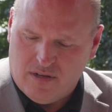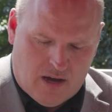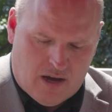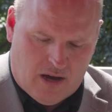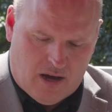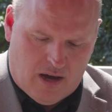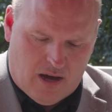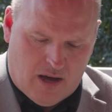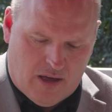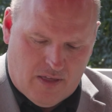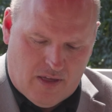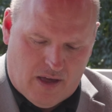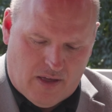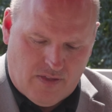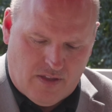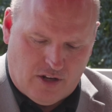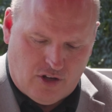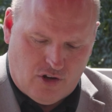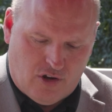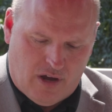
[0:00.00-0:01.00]
Uh,
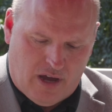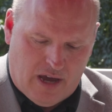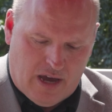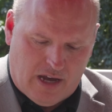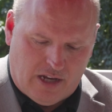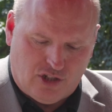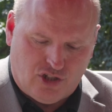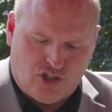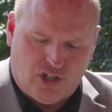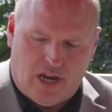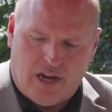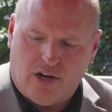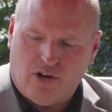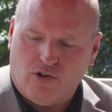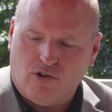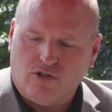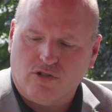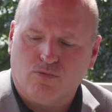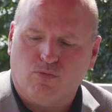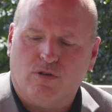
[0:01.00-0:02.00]
and then you had
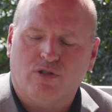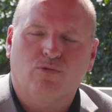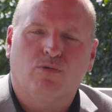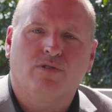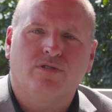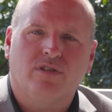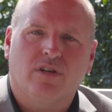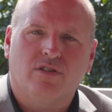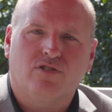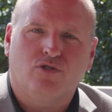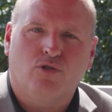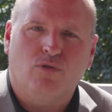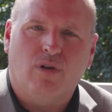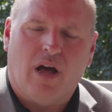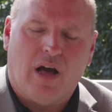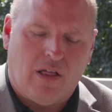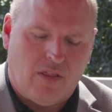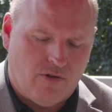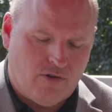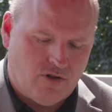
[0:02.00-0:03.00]
Shakers, which was uh,
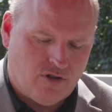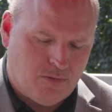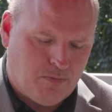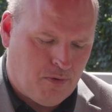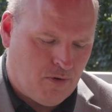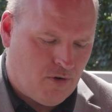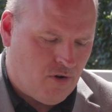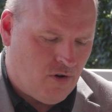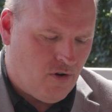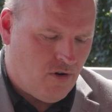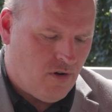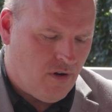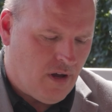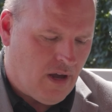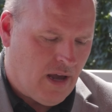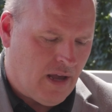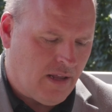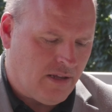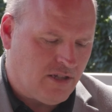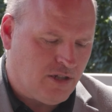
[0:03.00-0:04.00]
$2 per,
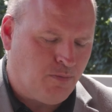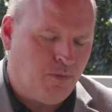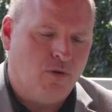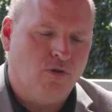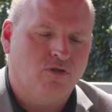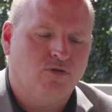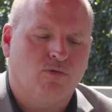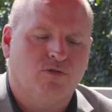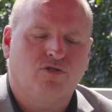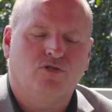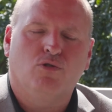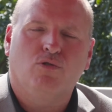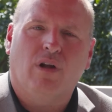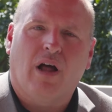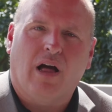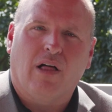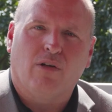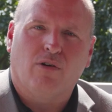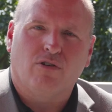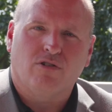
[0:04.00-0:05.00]
and Spoons was
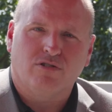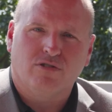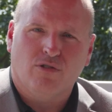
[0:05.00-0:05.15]
$2.